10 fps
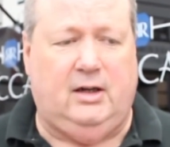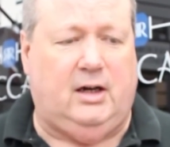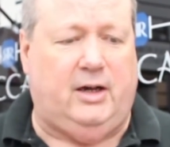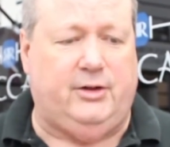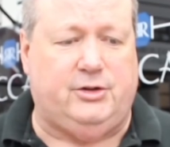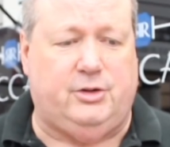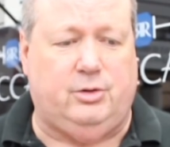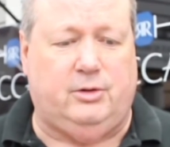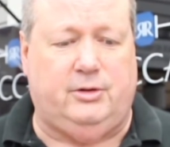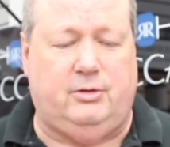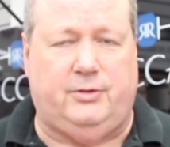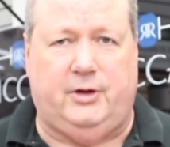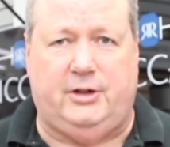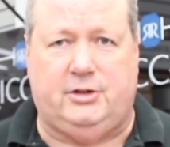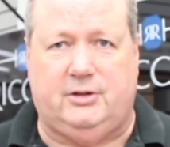There's a tool to do
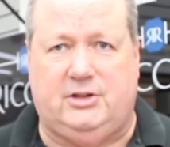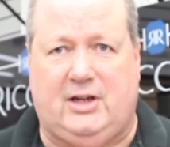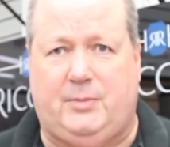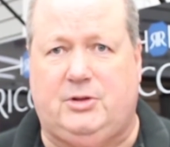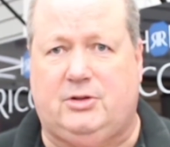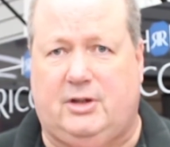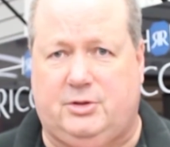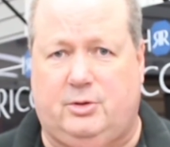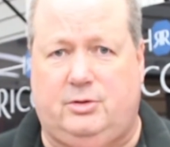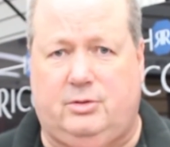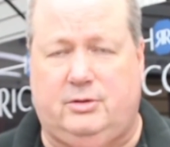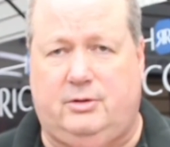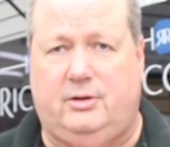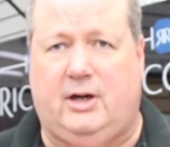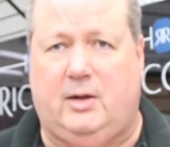furniture and steps. There's also a tool to
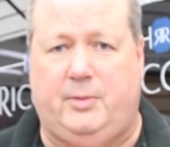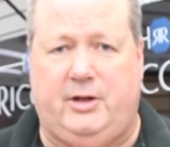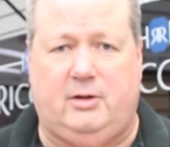do carpeting.